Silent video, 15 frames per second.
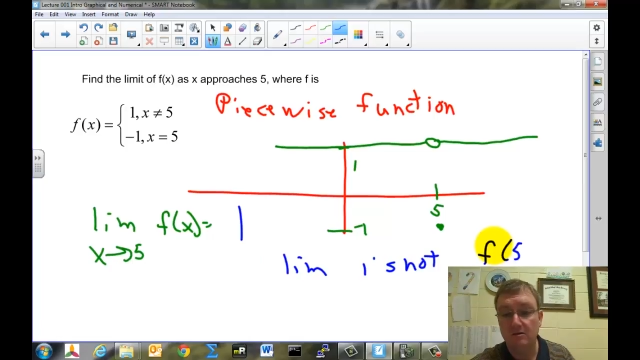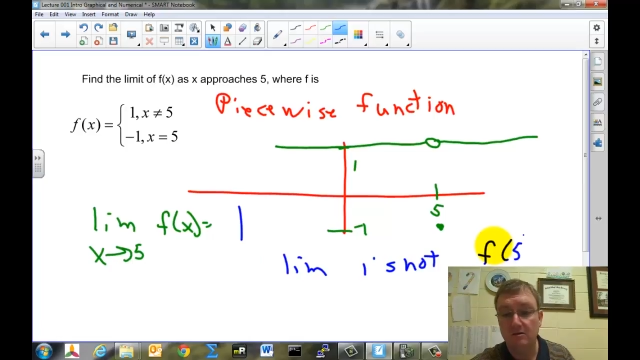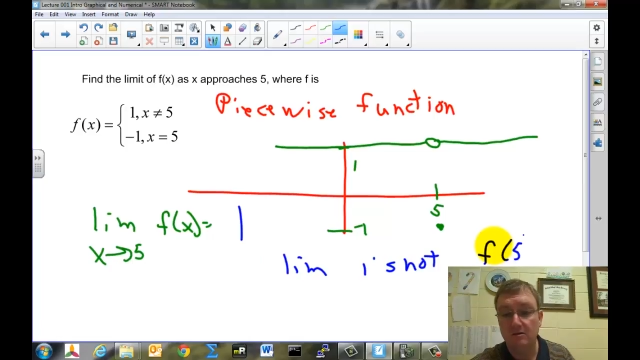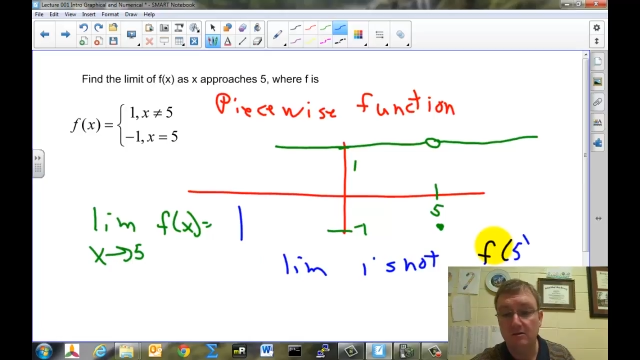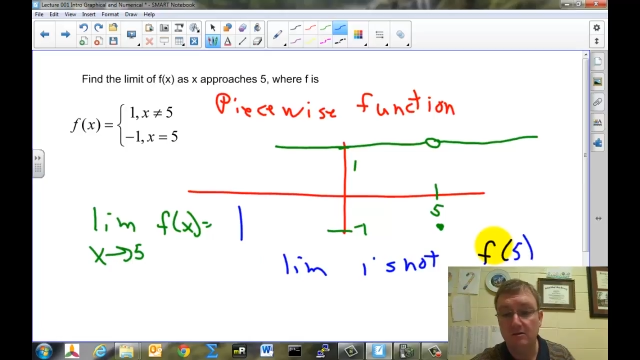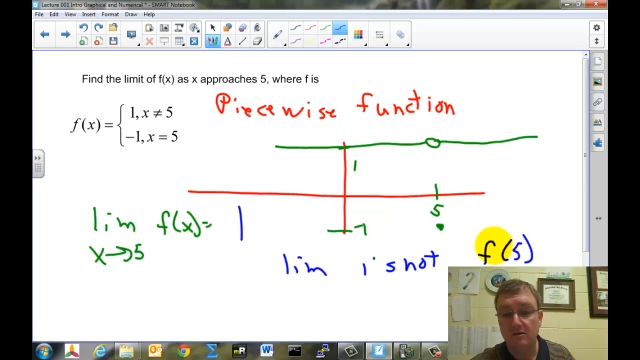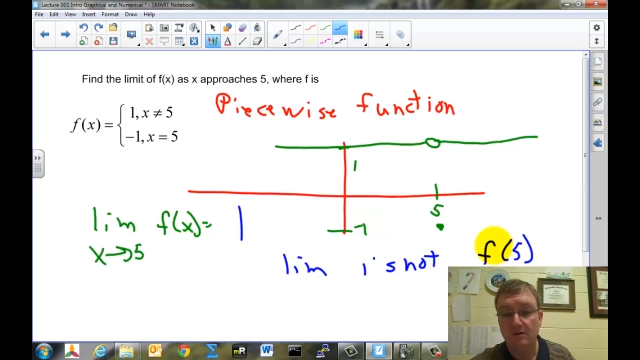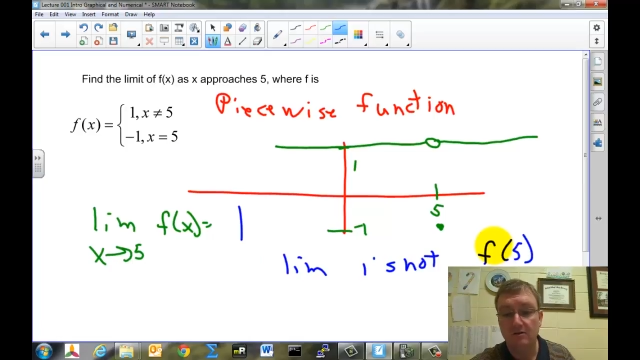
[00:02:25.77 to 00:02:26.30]

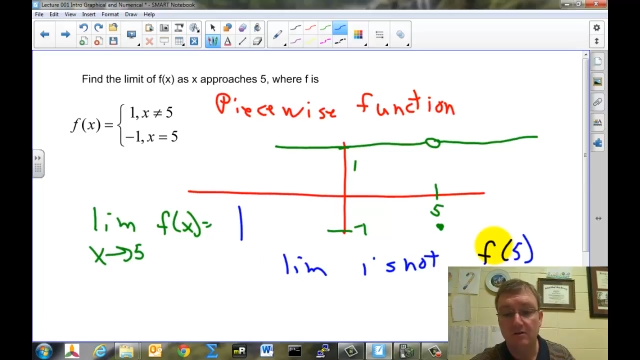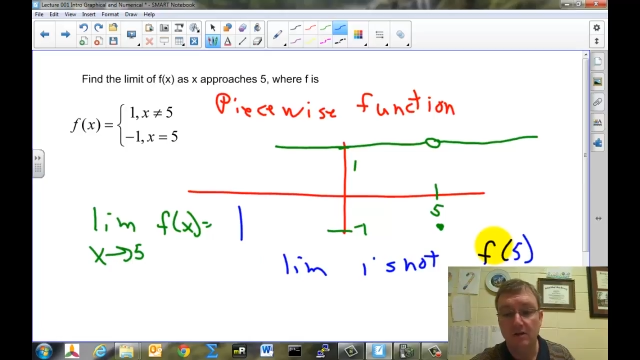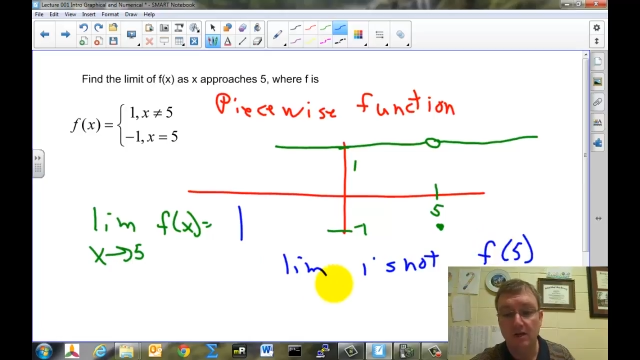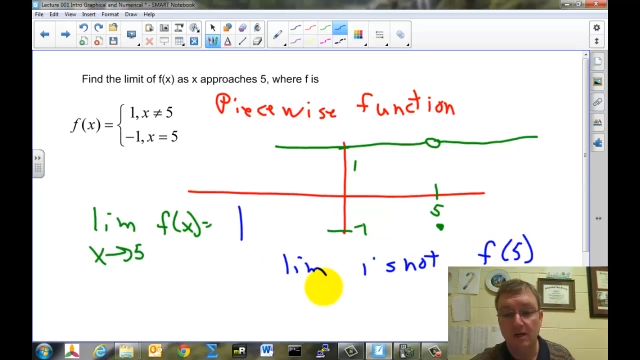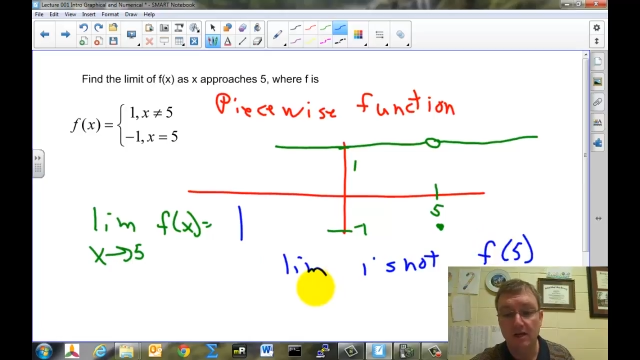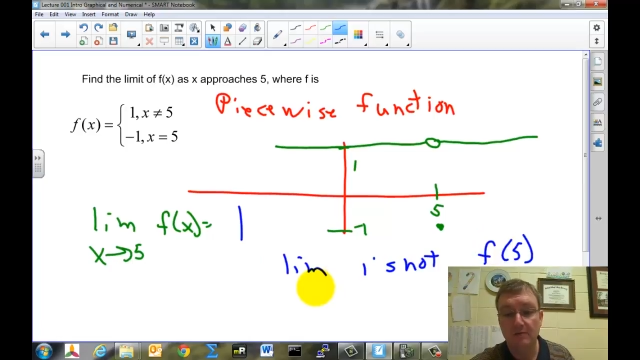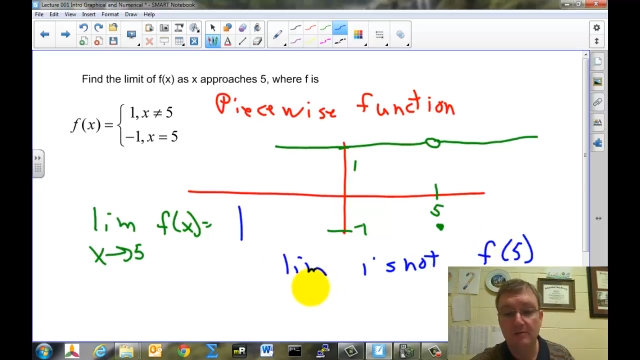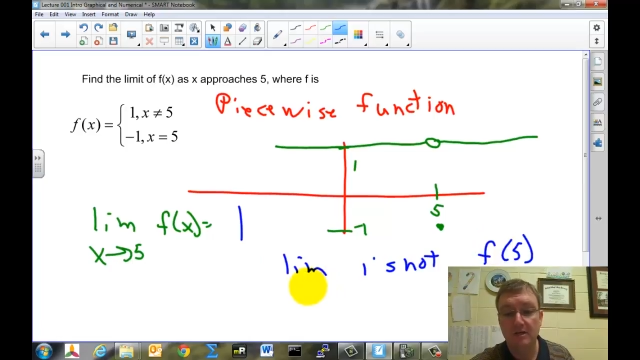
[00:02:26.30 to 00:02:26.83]
The
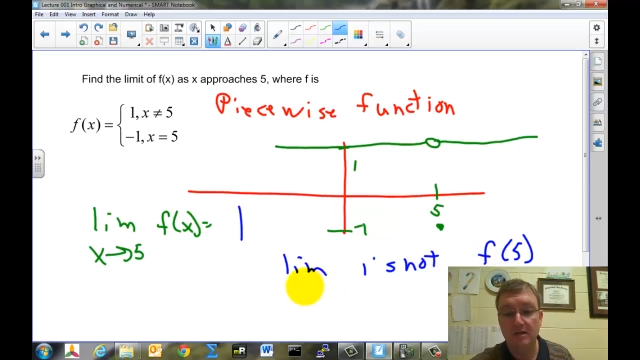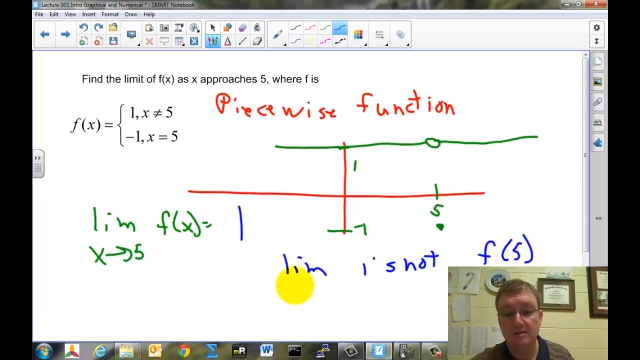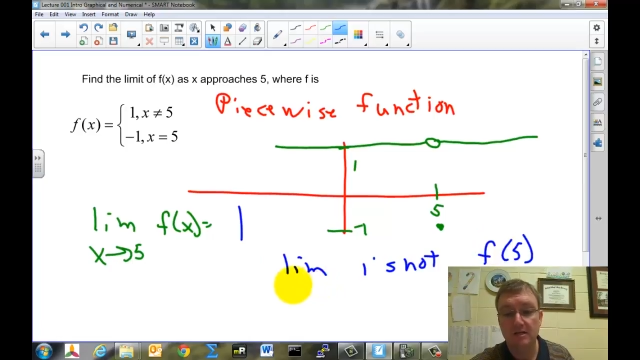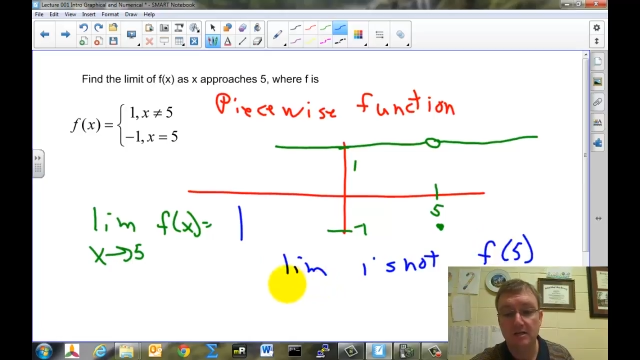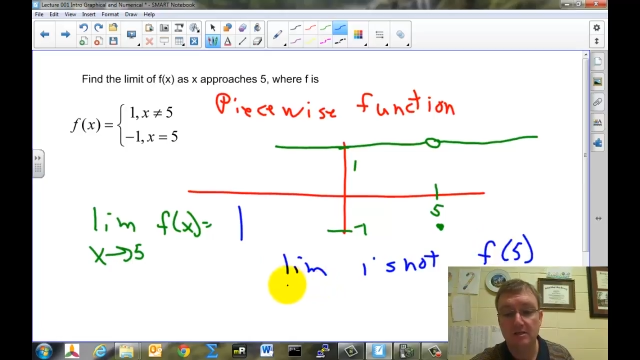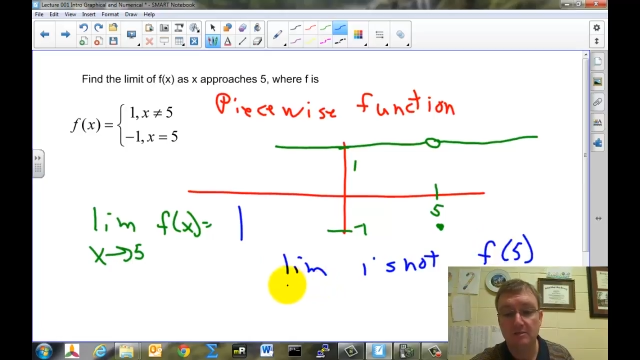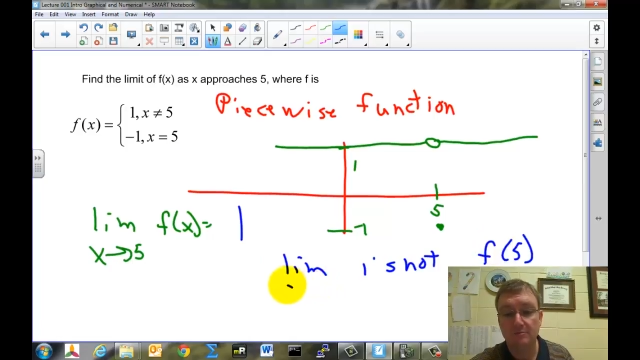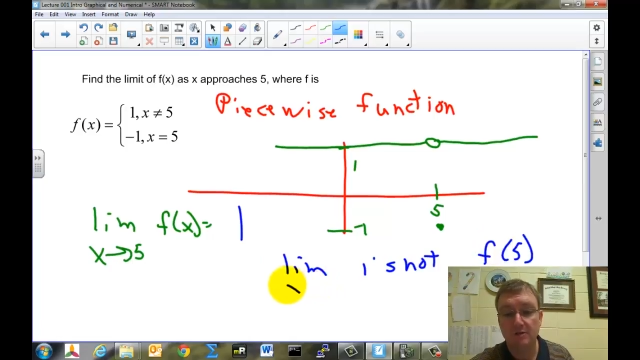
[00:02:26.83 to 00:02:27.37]
limit as x
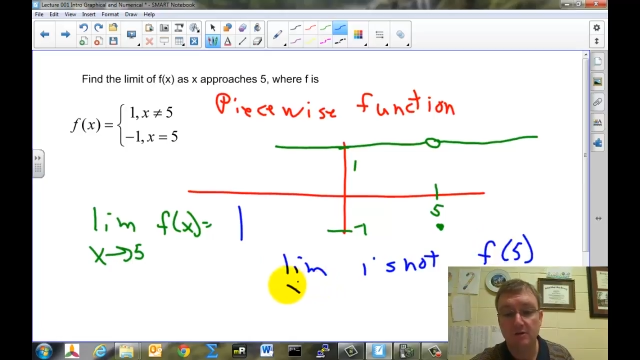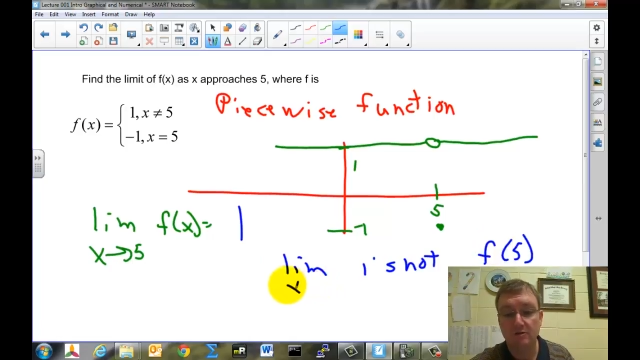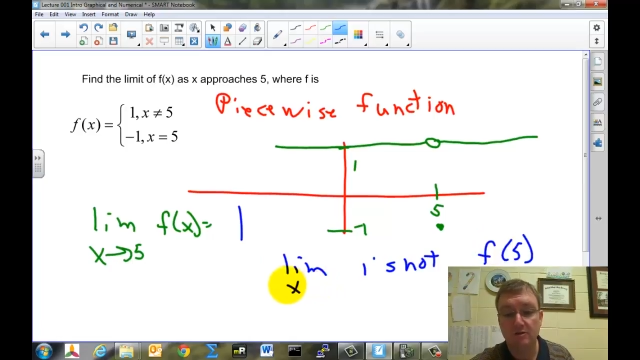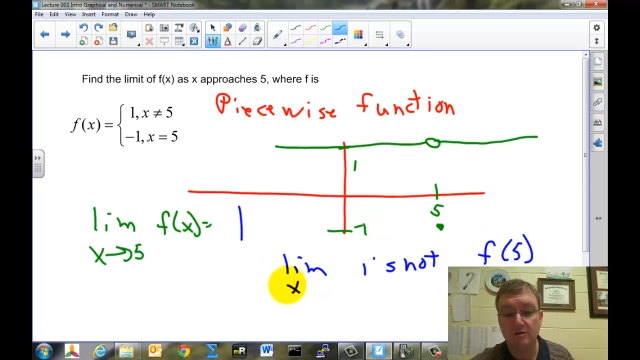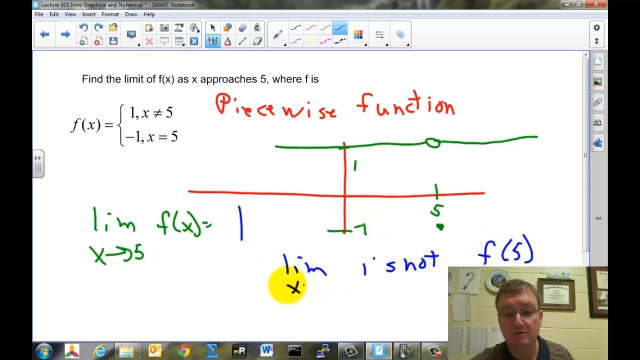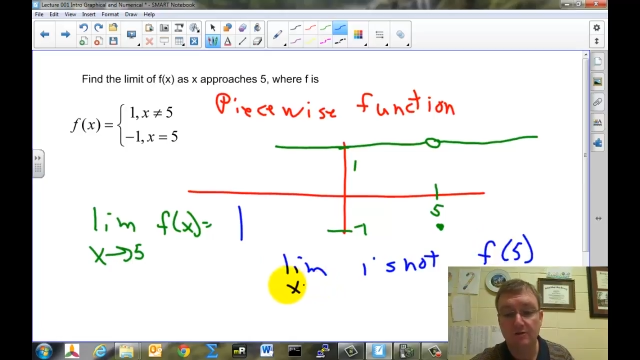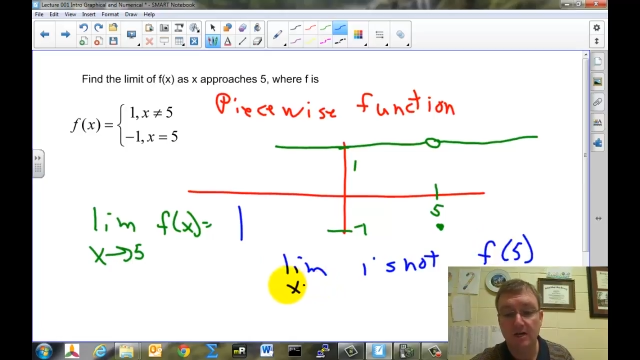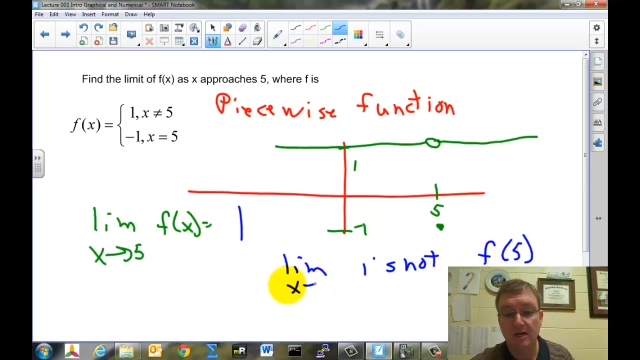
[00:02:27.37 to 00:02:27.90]
approaches
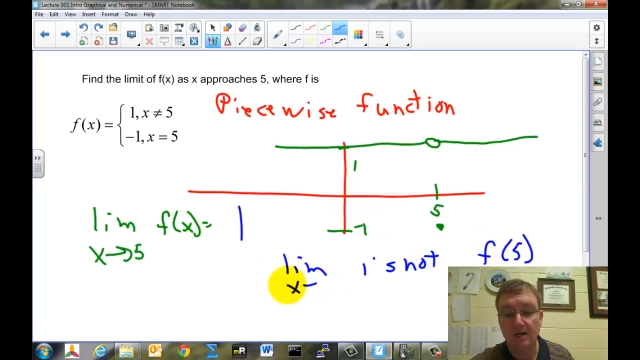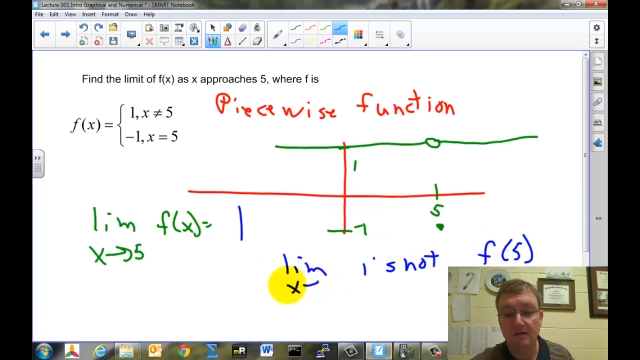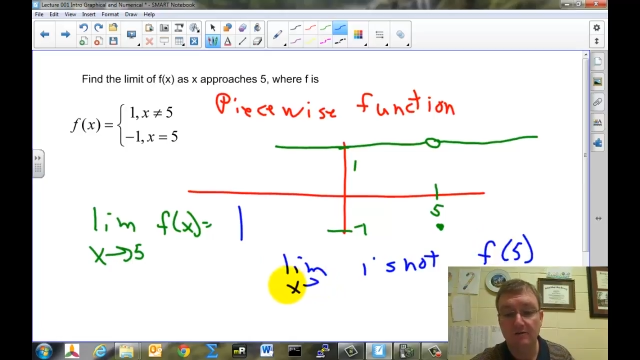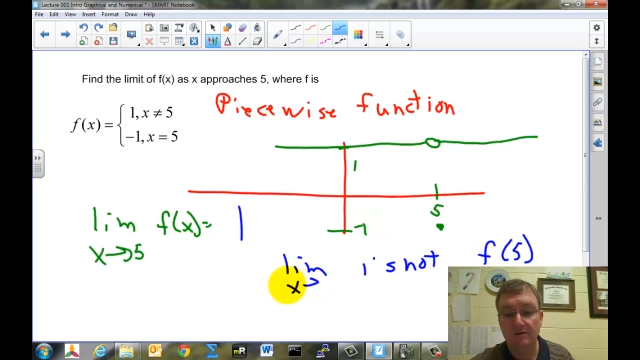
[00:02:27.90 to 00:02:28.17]
5